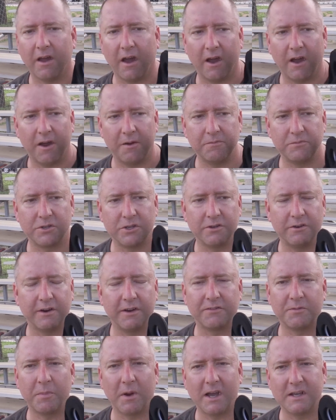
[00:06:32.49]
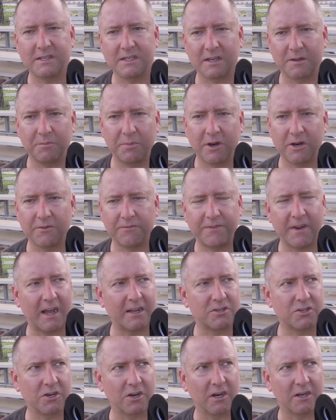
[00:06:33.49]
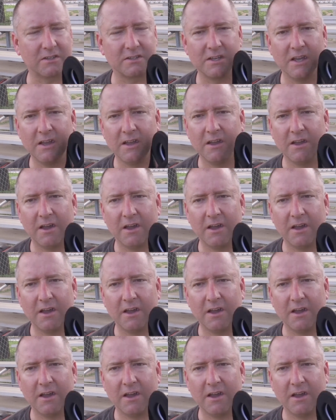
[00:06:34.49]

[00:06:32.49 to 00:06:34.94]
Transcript: um, so you don't have to buy a second pair of Fat Sharks.